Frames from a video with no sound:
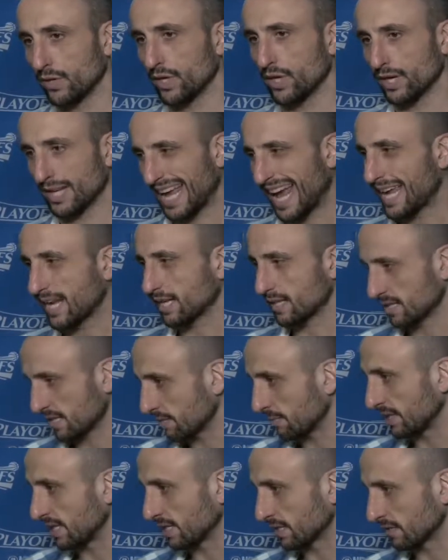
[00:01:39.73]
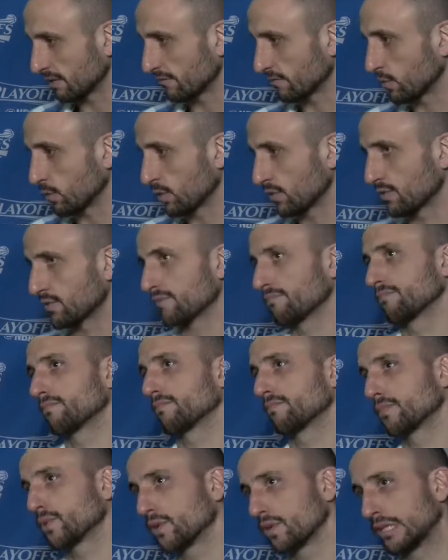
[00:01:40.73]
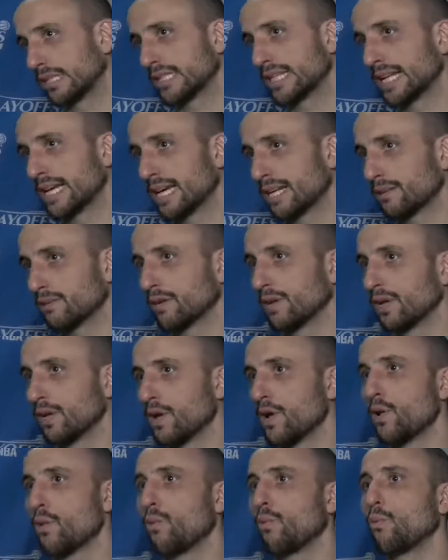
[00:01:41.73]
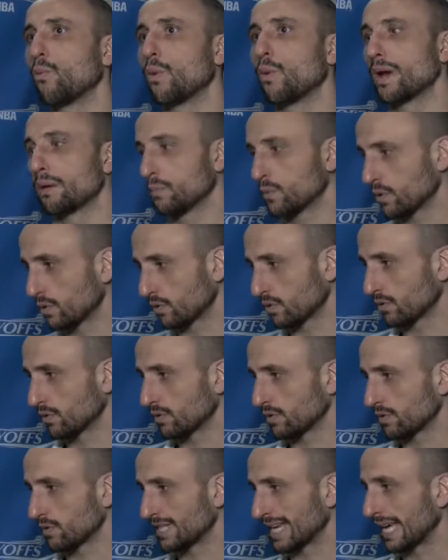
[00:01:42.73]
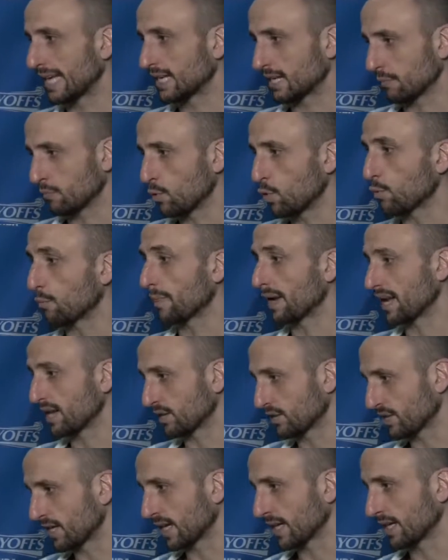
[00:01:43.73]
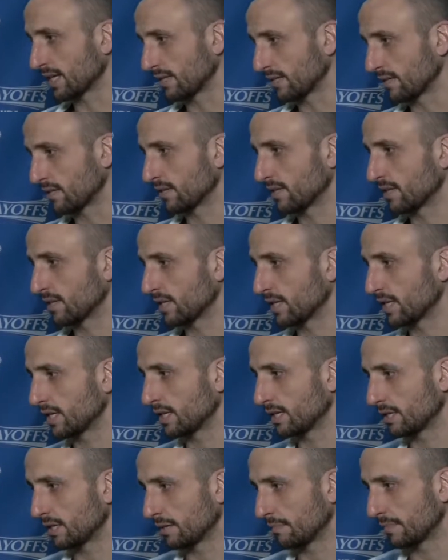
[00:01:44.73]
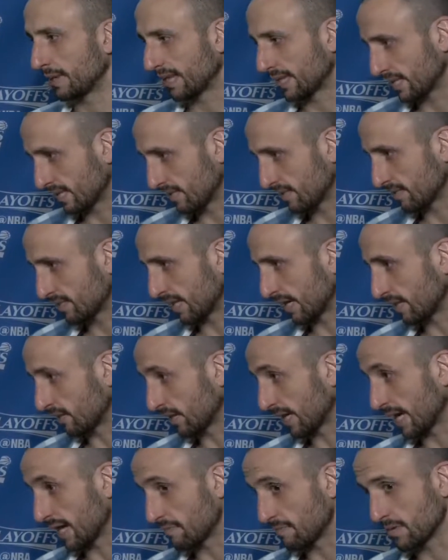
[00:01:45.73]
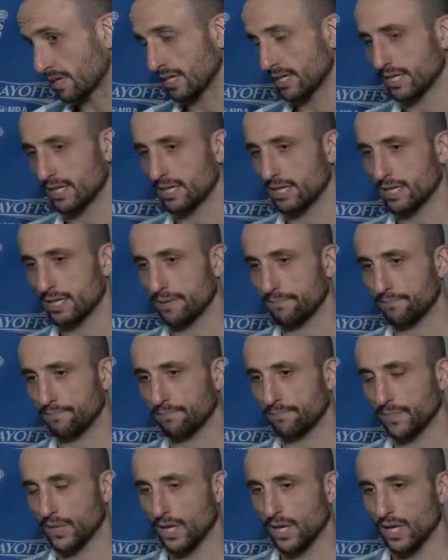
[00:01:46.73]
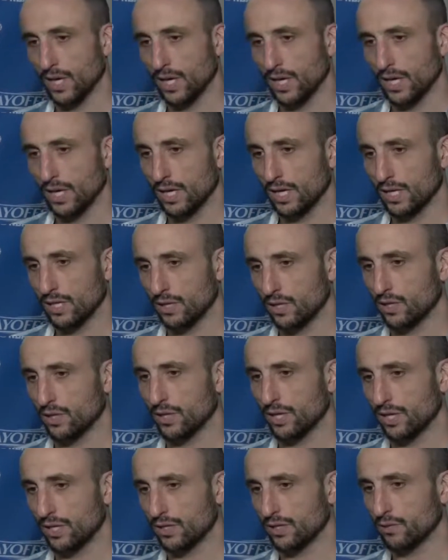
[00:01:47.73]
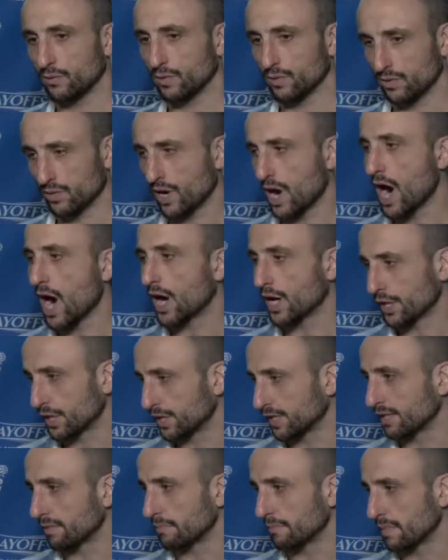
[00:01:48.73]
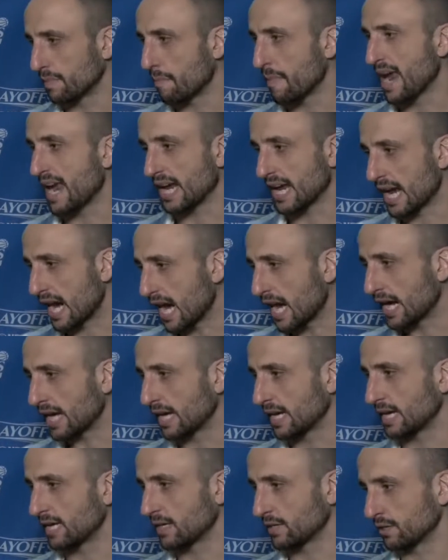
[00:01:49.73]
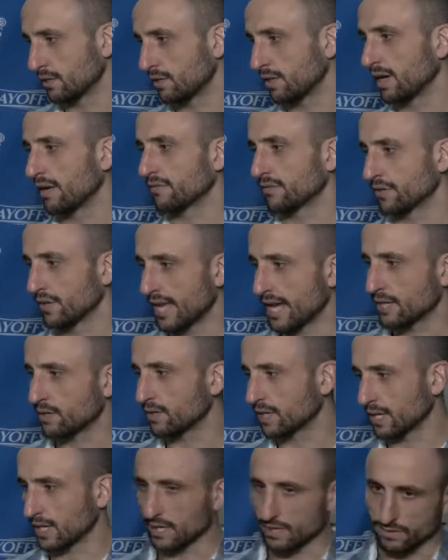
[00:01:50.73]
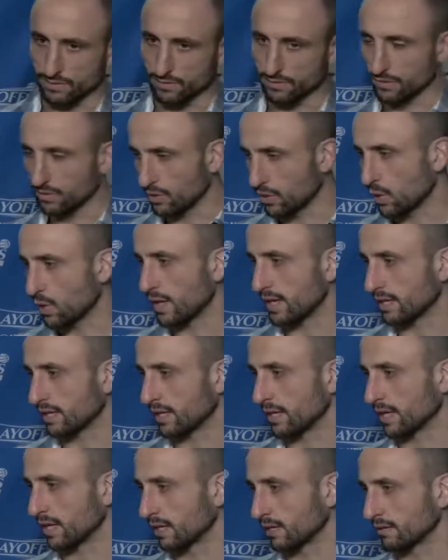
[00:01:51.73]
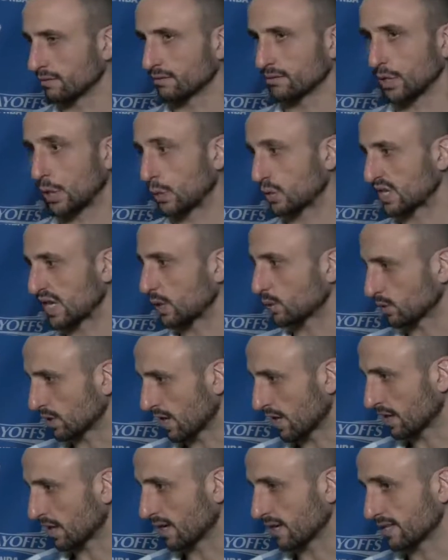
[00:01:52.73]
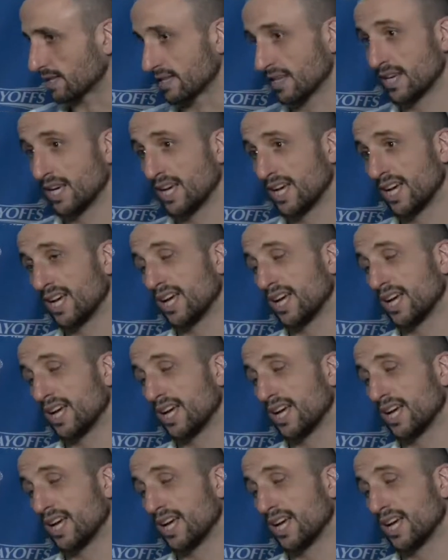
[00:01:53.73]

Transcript: they are kind of similar. Of course, Golden State got way more talent and more players that can uh, play that style game. Uh, You know, here it was Harden, the, the main guy, and after that you gotta go and, and close out on other guys.